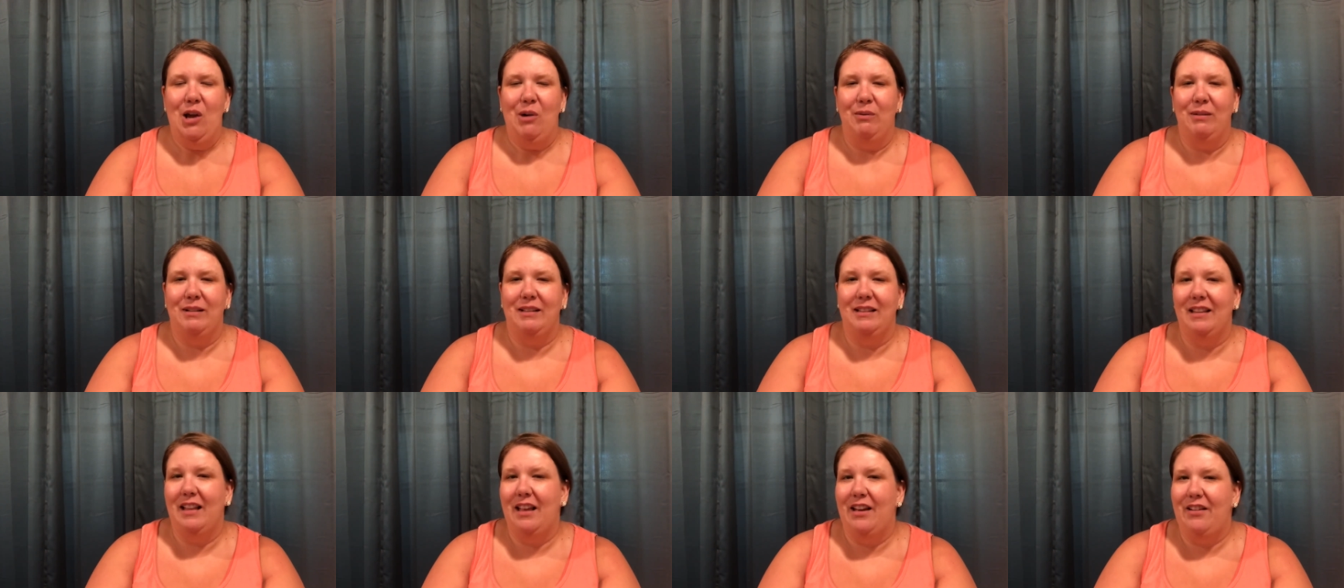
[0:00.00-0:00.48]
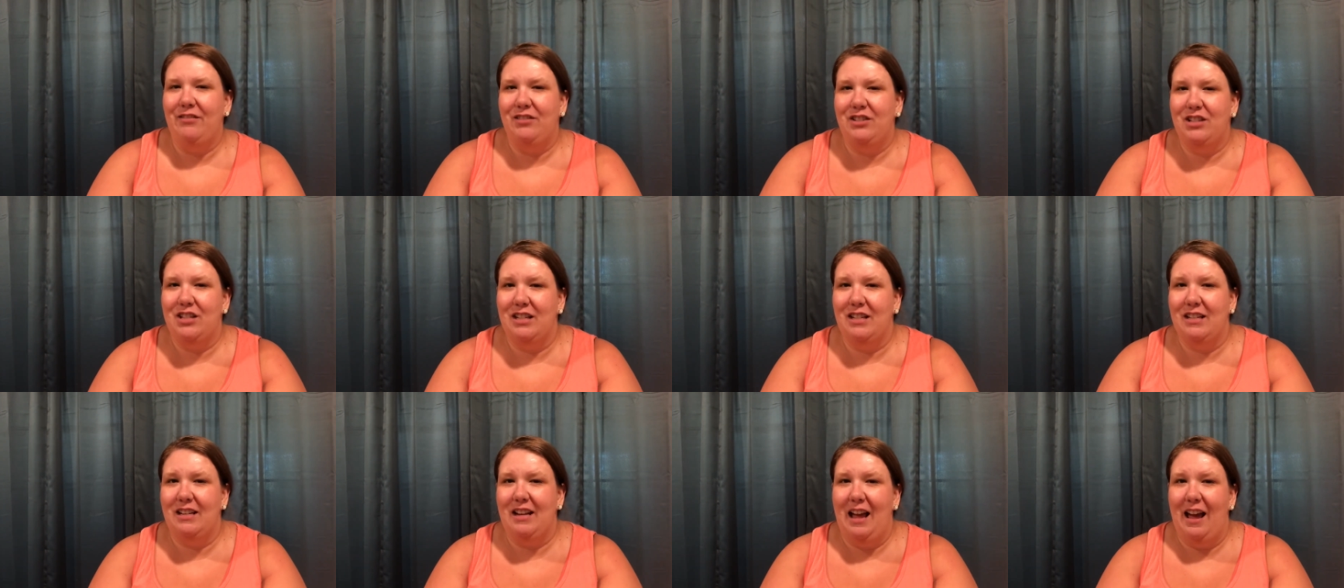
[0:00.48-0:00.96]
We'd love
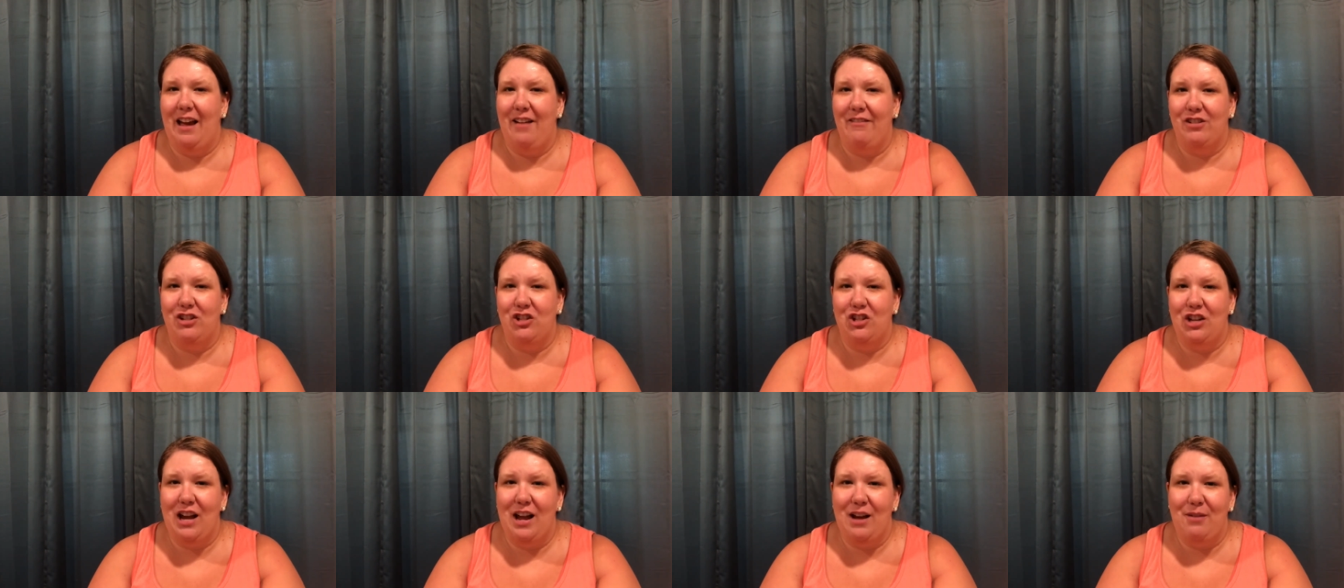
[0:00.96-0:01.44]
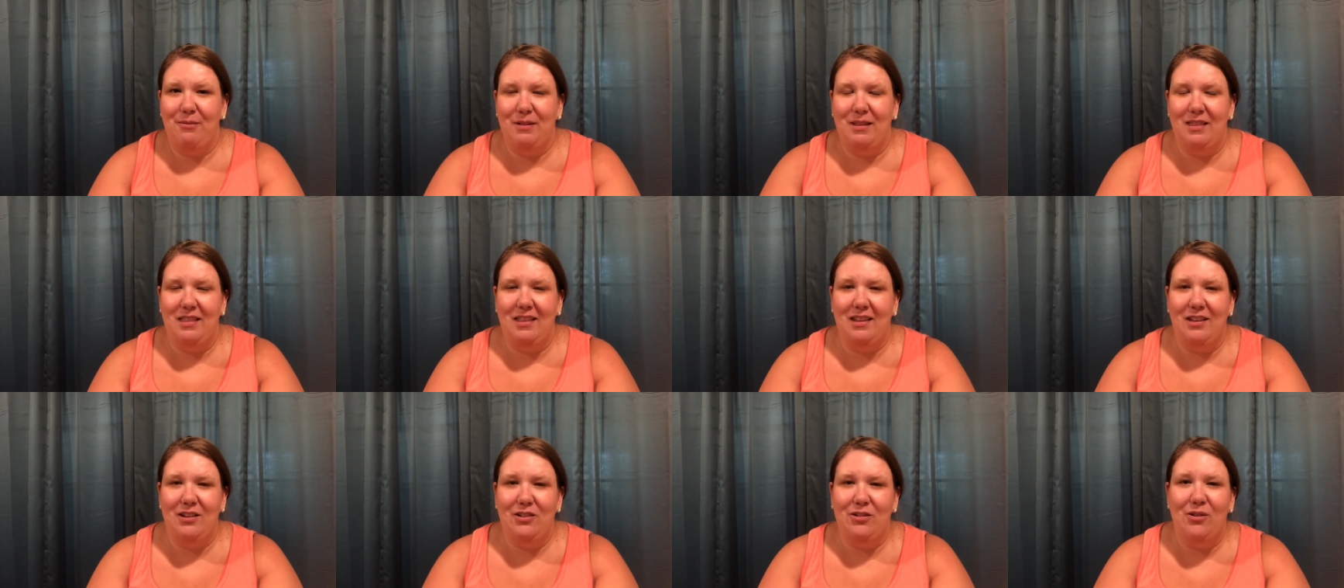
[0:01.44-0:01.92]
to have a chat
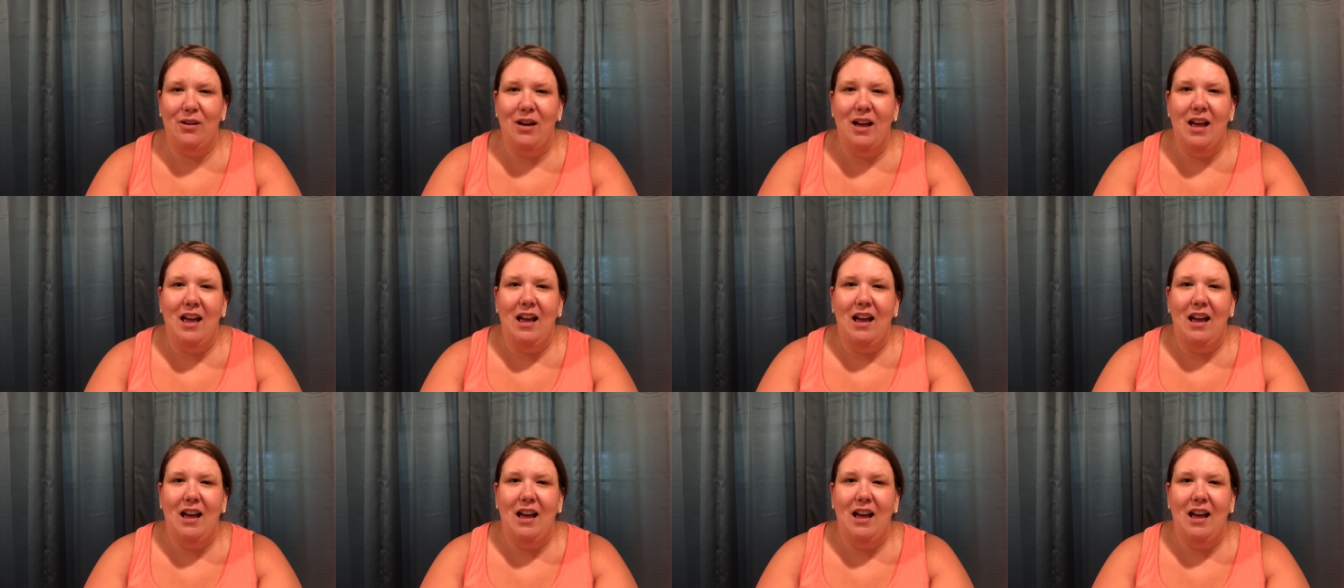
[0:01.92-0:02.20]
with you.